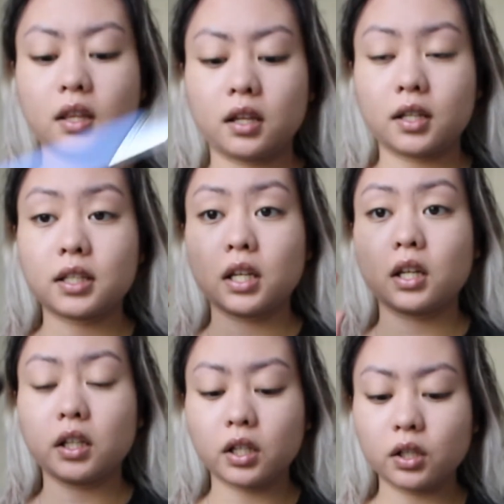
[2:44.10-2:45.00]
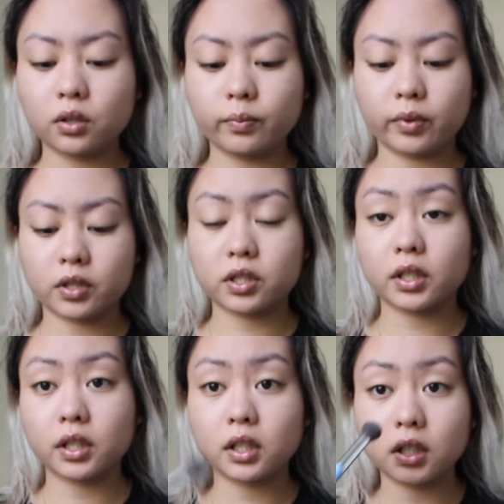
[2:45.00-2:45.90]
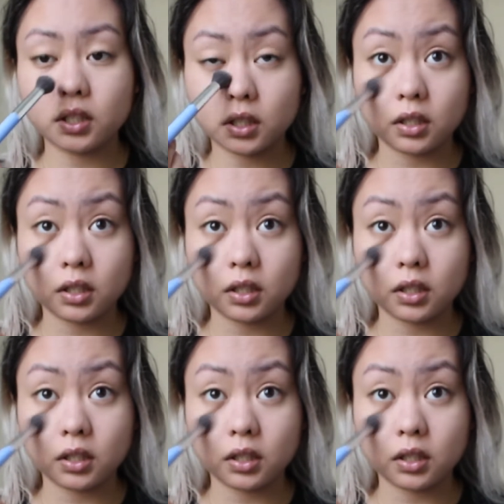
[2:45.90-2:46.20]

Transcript: And then I take like a little brush like this,